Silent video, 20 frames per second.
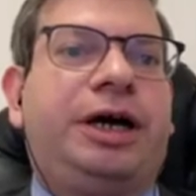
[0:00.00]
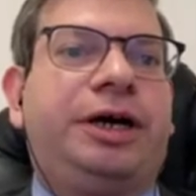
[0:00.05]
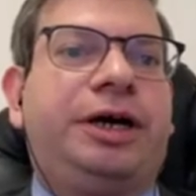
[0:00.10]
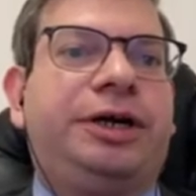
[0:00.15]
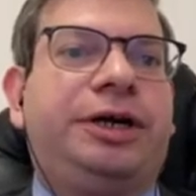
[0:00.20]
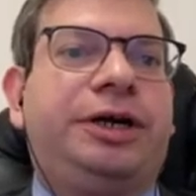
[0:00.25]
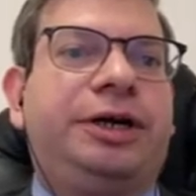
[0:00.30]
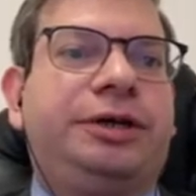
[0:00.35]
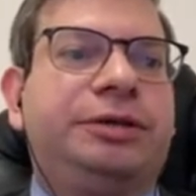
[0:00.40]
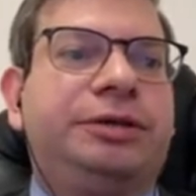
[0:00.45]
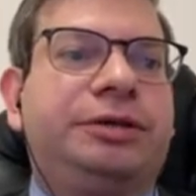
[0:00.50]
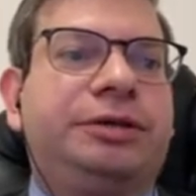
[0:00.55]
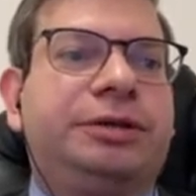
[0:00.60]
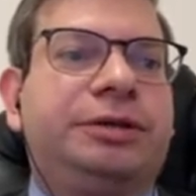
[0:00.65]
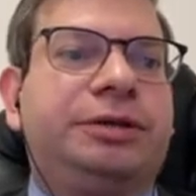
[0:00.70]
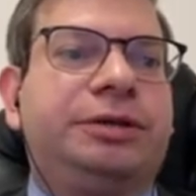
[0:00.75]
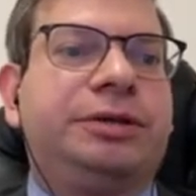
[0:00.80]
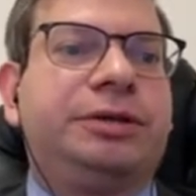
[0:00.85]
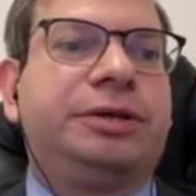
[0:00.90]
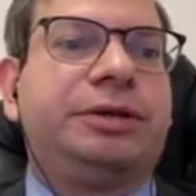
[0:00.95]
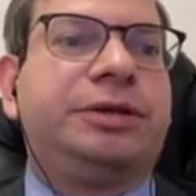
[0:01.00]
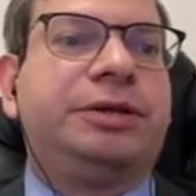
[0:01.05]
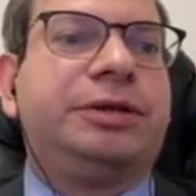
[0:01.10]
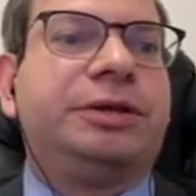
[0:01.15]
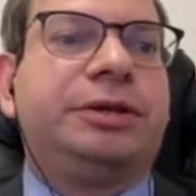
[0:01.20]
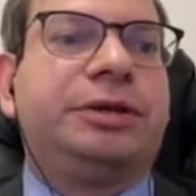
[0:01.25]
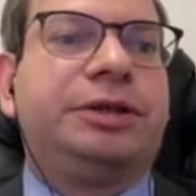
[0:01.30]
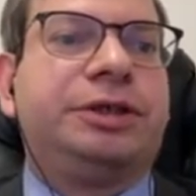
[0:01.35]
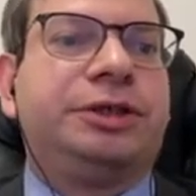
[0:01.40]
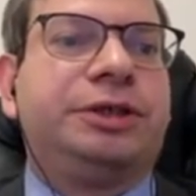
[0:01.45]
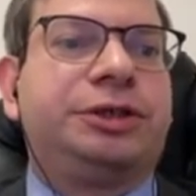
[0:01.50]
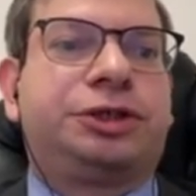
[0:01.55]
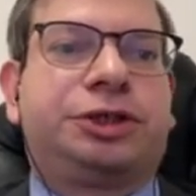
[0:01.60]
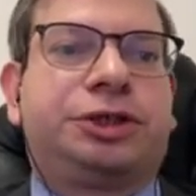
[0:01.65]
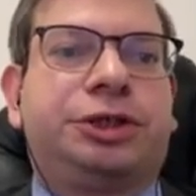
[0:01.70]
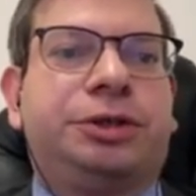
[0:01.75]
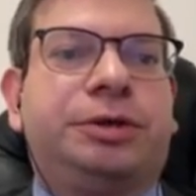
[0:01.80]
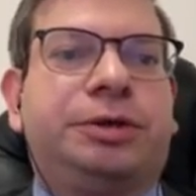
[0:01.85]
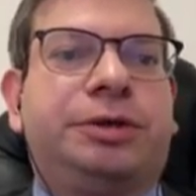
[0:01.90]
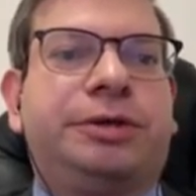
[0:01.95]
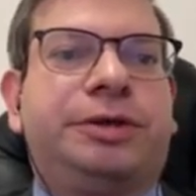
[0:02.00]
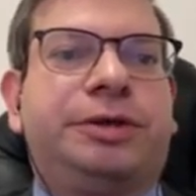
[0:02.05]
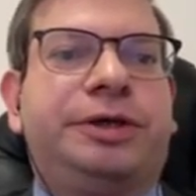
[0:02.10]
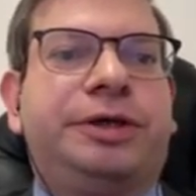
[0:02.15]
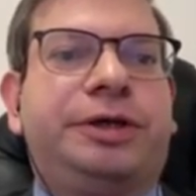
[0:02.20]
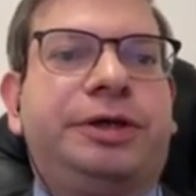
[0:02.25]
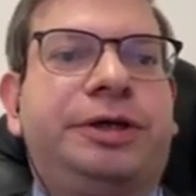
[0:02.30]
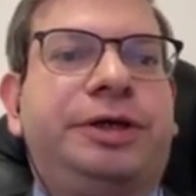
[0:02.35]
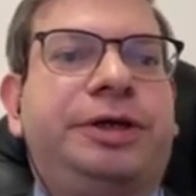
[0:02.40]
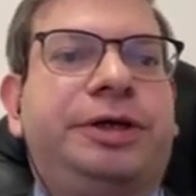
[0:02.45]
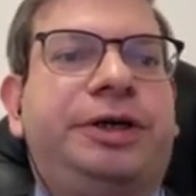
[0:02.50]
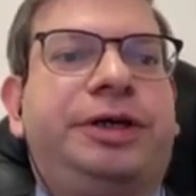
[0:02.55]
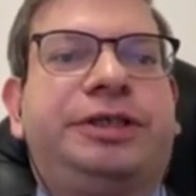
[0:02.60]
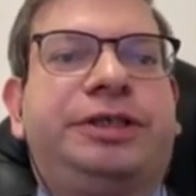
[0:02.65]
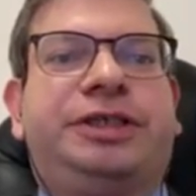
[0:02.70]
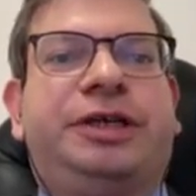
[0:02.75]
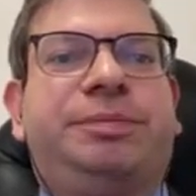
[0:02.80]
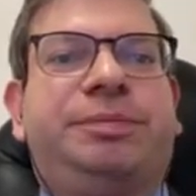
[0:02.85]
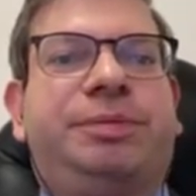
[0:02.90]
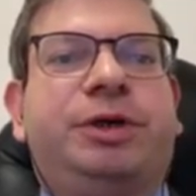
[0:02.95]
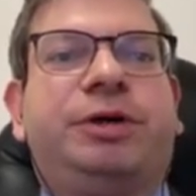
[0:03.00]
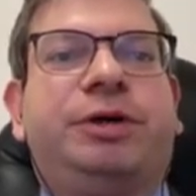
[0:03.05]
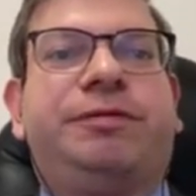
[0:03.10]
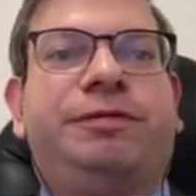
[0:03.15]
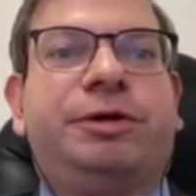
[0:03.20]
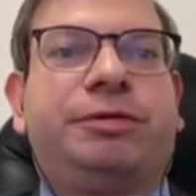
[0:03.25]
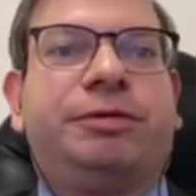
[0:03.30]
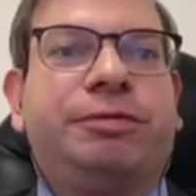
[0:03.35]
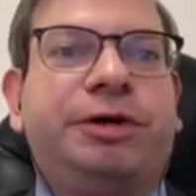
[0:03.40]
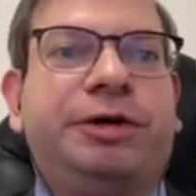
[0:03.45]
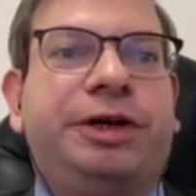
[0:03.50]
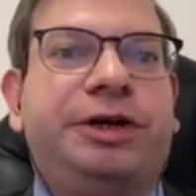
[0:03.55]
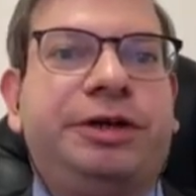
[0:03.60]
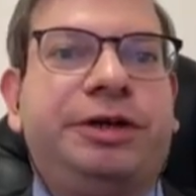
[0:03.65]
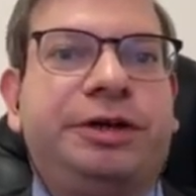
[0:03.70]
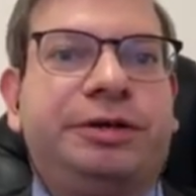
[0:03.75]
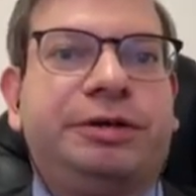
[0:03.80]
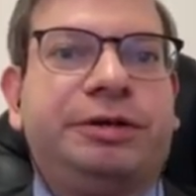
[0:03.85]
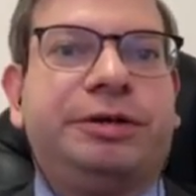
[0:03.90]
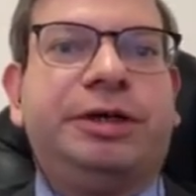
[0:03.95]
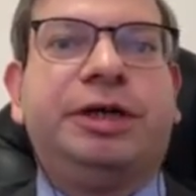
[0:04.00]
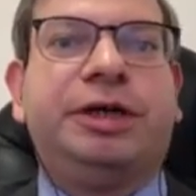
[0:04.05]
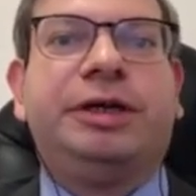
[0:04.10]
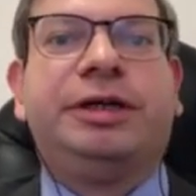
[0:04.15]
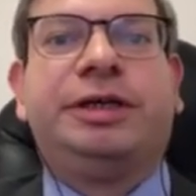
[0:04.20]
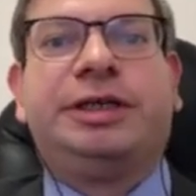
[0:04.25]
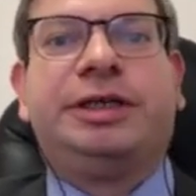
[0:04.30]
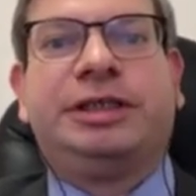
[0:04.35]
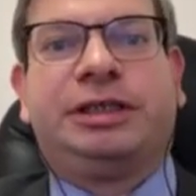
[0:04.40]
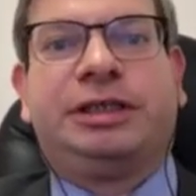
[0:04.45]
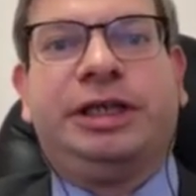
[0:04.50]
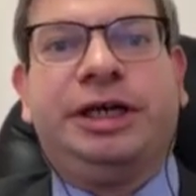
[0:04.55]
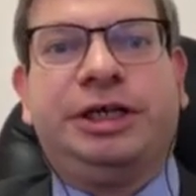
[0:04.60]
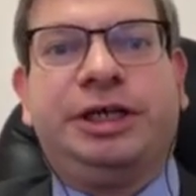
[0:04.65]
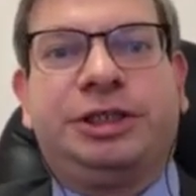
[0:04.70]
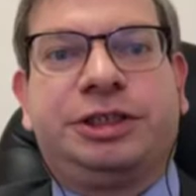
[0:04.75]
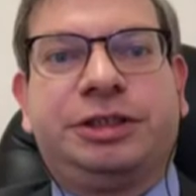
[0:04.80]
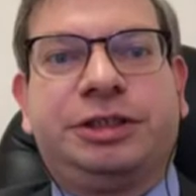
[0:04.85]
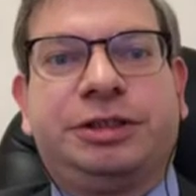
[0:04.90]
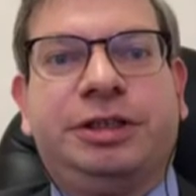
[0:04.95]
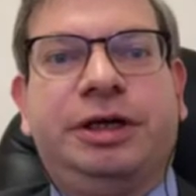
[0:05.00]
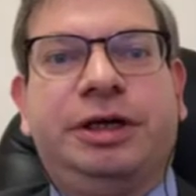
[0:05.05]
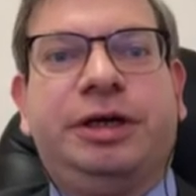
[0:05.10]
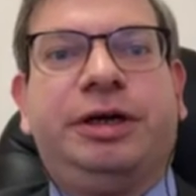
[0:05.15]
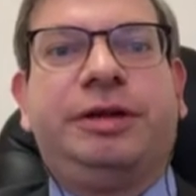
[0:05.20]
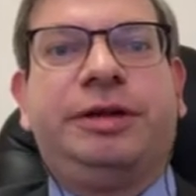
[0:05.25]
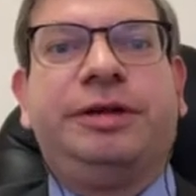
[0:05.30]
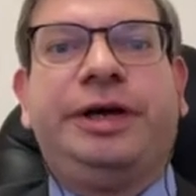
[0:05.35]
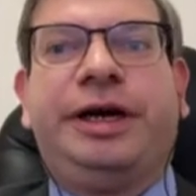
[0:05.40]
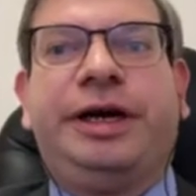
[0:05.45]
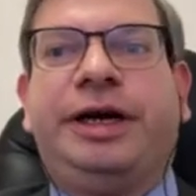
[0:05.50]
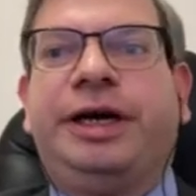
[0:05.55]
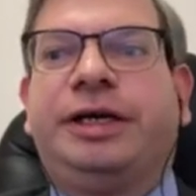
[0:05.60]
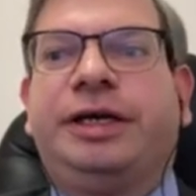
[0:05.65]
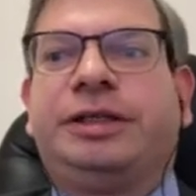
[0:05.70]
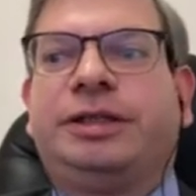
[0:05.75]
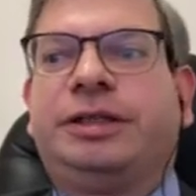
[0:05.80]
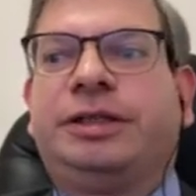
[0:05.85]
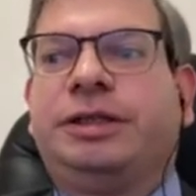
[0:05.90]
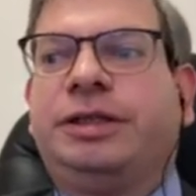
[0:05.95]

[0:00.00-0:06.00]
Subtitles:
can show the example of Ukrainian legislation that